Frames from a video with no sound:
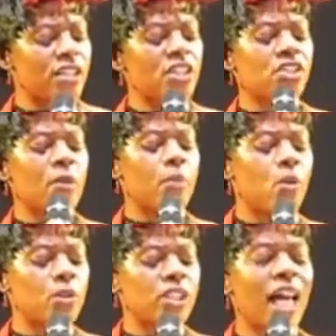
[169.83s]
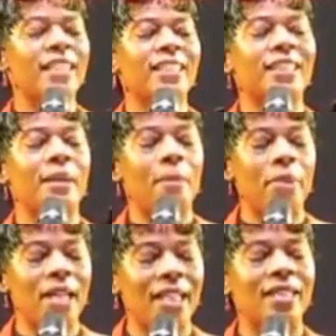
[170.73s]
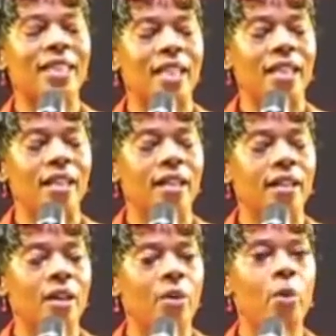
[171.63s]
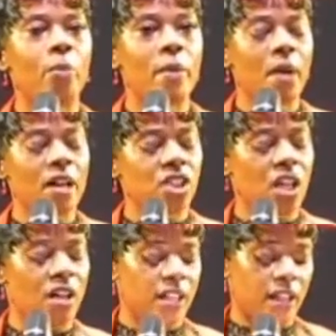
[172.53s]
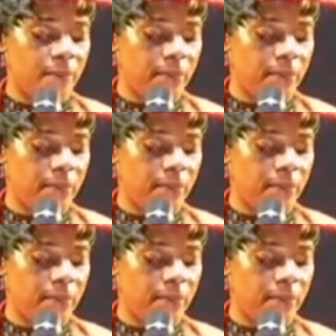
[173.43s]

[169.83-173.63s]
support and stability will be much harder.